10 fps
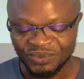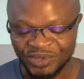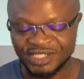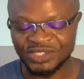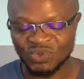
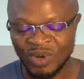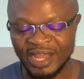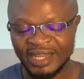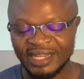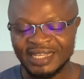which is
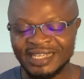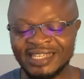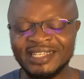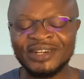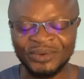where
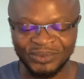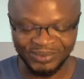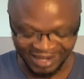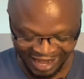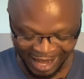he
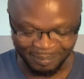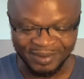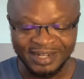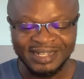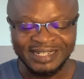grew up.